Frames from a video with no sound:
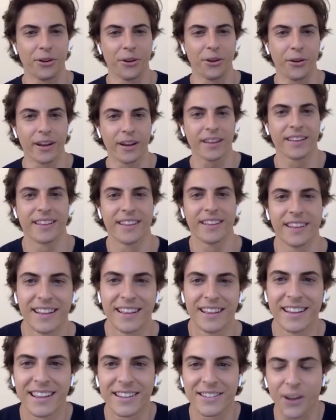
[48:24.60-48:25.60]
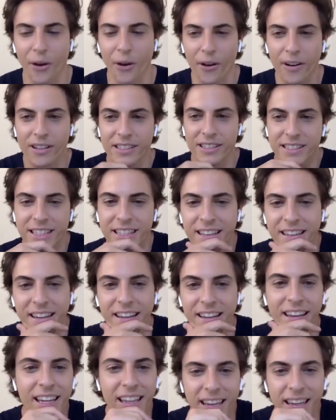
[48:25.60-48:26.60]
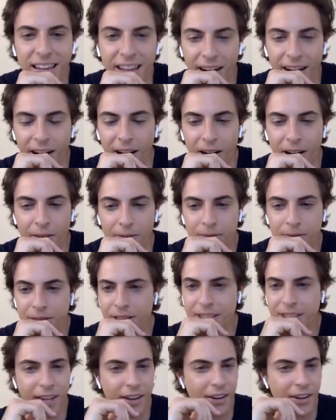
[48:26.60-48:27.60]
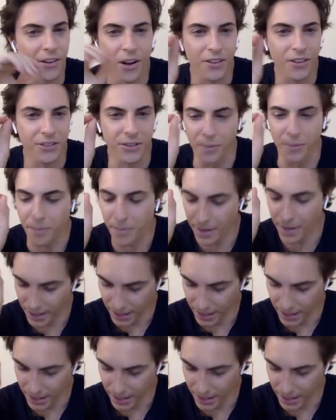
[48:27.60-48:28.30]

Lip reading: Joey. That's a hard sing. You sounded awesome.